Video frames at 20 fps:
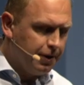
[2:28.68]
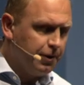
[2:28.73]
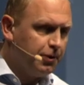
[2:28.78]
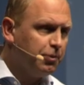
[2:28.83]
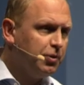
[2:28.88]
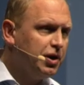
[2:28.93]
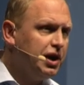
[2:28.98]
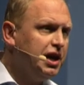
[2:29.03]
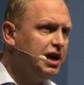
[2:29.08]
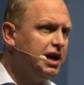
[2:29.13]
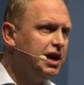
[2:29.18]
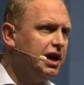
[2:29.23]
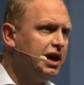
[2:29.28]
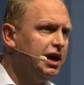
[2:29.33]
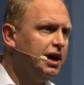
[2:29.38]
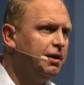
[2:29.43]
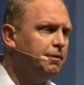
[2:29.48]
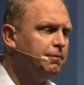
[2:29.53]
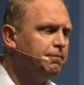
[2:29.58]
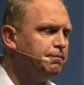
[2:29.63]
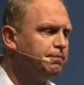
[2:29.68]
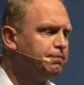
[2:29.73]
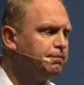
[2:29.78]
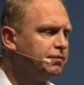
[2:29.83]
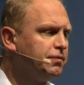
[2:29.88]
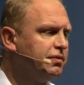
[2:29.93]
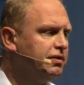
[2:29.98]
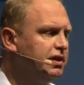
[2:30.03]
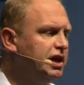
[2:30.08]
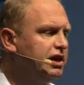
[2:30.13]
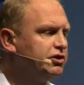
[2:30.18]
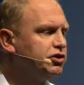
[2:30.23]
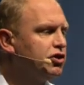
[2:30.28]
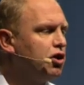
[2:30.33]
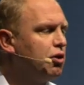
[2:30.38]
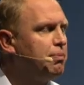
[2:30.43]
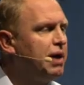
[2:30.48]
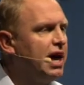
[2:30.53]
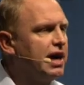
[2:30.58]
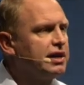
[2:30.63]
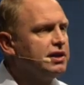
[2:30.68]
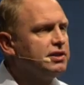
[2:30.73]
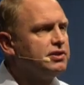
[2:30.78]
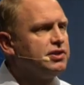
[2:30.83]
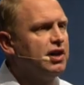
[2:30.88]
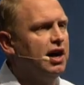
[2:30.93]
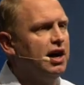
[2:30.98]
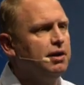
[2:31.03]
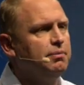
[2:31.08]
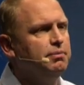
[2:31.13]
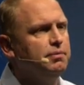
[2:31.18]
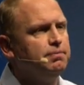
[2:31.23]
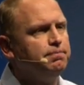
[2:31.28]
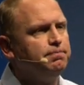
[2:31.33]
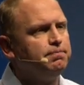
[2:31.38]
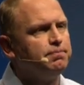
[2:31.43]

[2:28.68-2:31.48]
we uh, need to go back in time